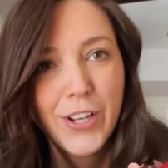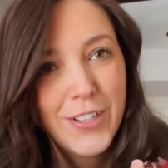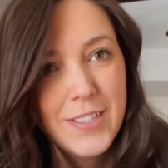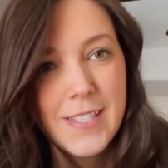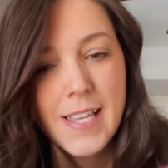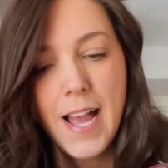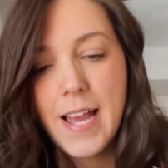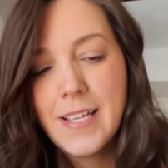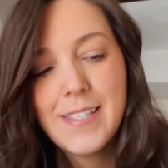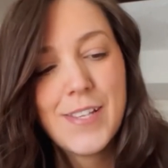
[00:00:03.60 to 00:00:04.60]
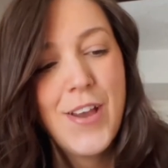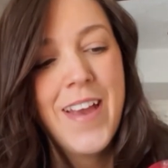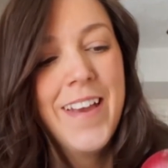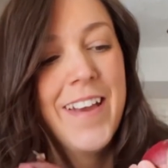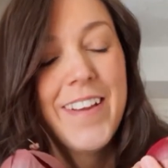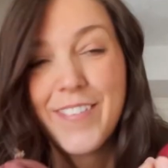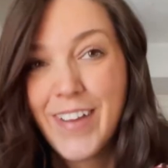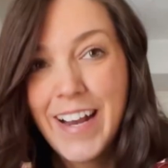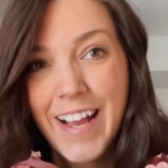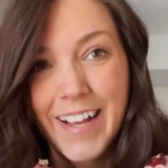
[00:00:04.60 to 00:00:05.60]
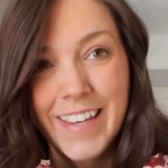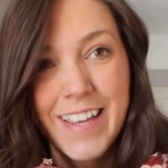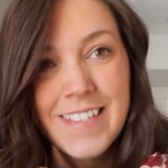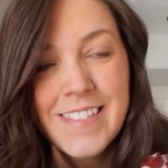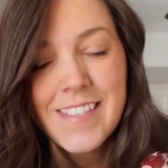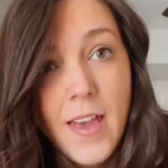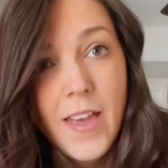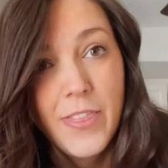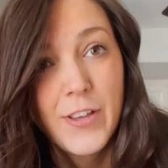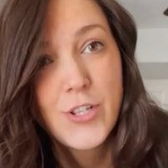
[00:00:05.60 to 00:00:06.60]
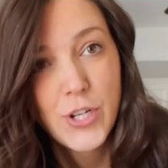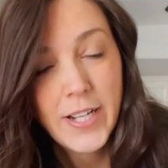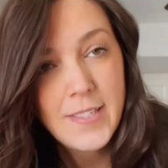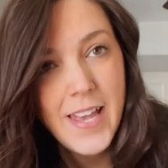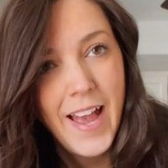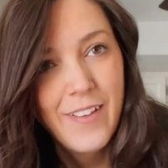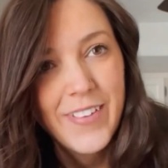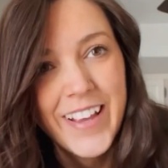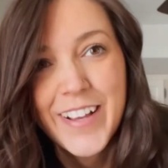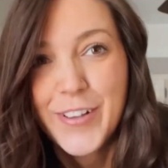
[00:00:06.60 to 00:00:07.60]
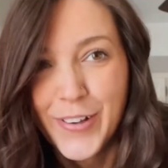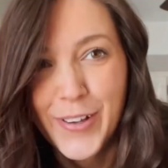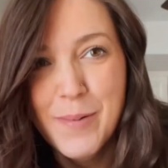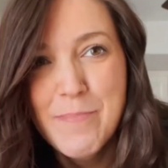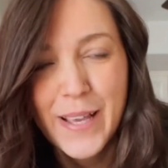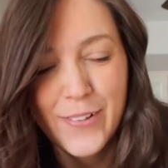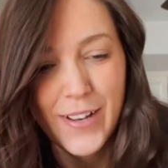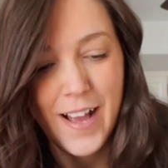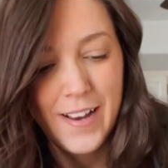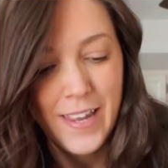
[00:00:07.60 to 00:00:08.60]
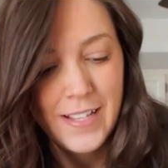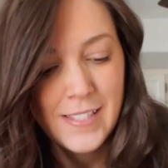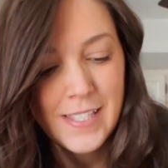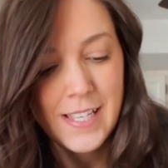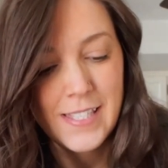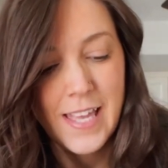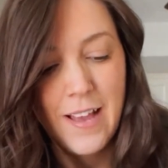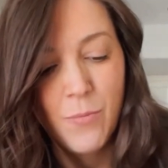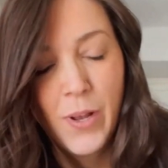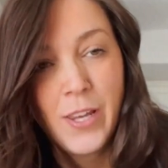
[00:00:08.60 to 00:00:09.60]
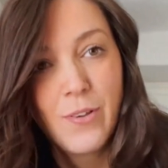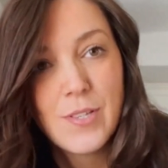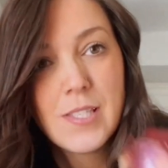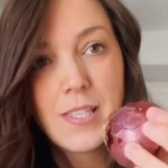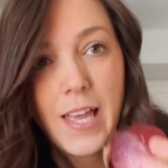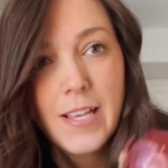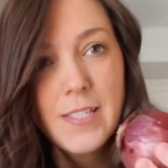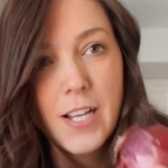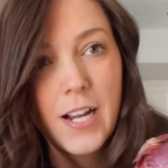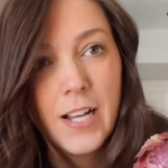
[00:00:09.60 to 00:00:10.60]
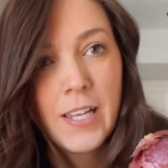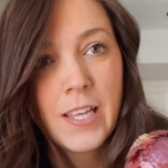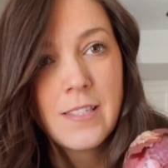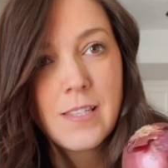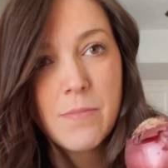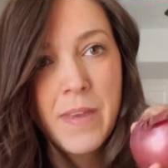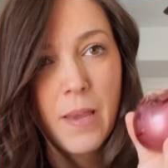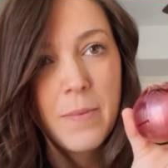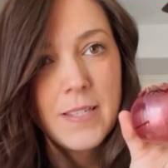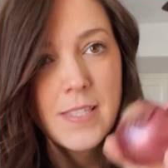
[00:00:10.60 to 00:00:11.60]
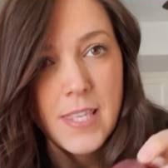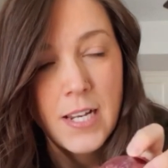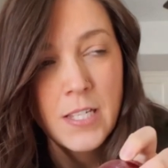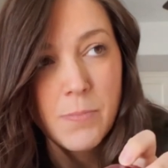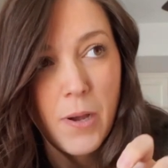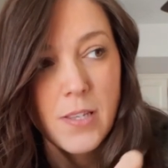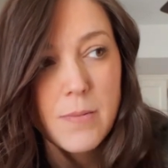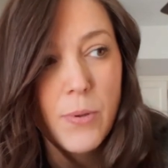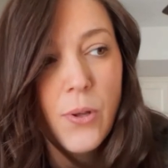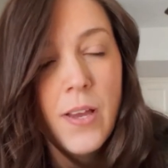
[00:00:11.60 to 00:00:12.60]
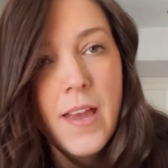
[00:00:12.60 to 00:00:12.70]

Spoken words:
good-sized red onions. The trick to having good pickled onions is that when you slice your onions to make them as thin as possible,